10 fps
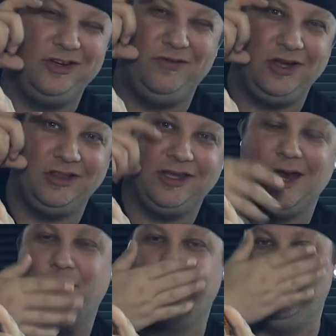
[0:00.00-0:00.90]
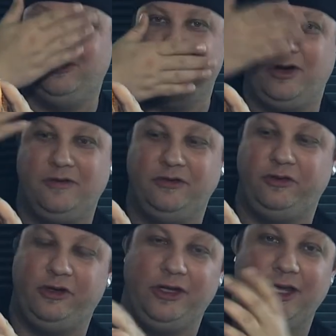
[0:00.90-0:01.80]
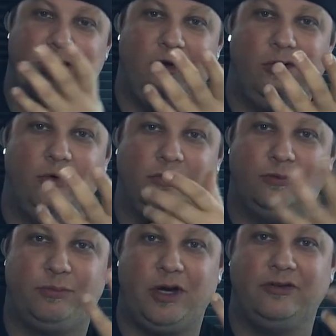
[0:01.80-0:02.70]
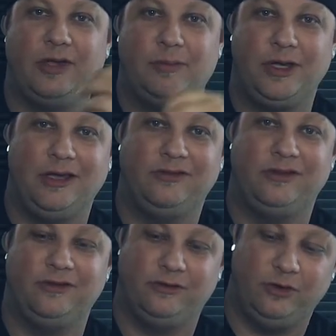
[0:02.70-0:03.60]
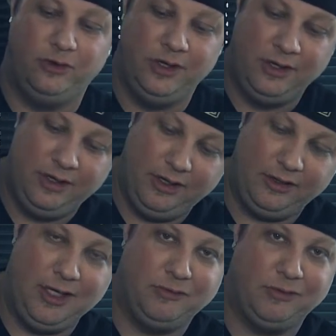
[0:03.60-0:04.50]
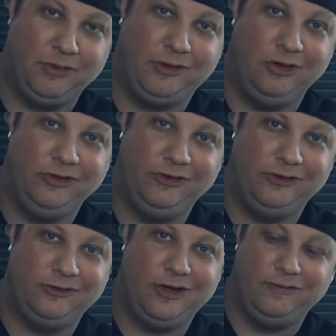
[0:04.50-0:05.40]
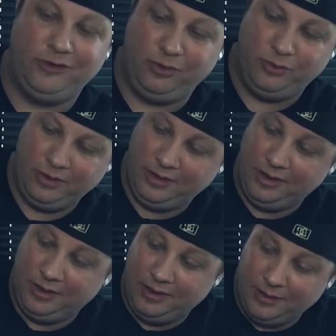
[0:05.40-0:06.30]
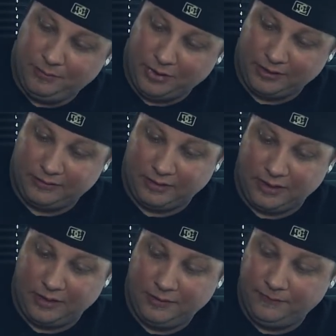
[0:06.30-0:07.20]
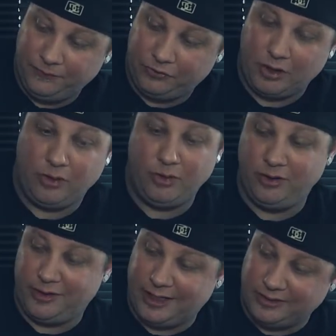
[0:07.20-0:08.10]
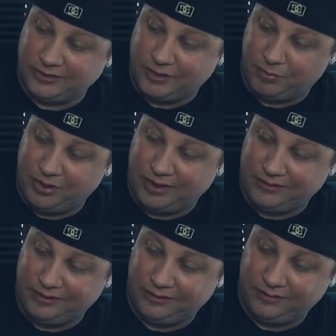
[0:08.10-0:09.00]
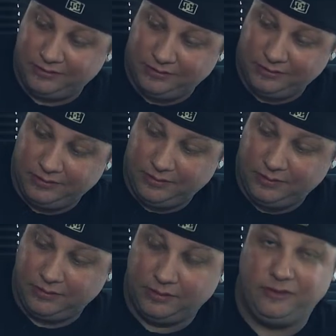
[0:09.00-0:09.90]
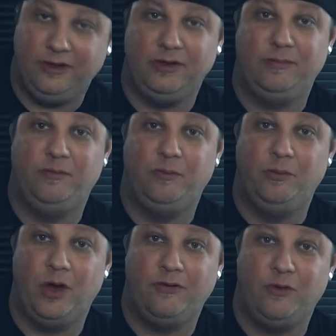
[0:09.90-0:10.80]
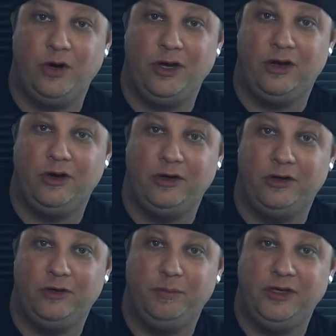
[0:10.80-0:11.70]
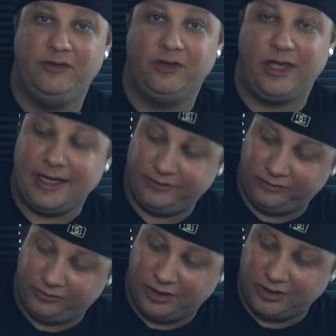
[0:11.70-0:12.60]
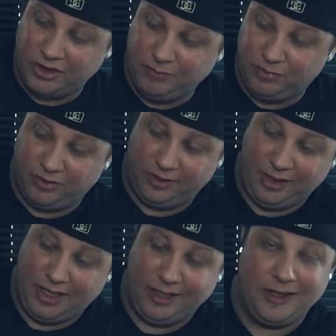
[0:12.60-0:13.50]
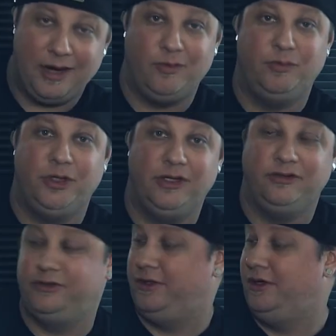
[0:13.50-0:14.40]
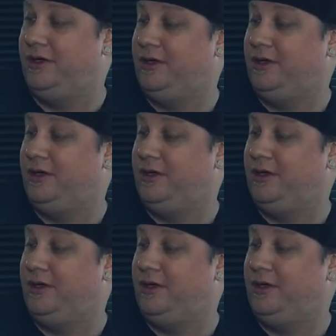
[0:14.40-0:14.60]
And if you got the camera up close, you're obviously going to get your nose pressed up against it, so to keep some of the greasiness off too. But so I ordered that just to protect it. Let's say a $40 little piece of glass is a lot cheaper than getting that replaced.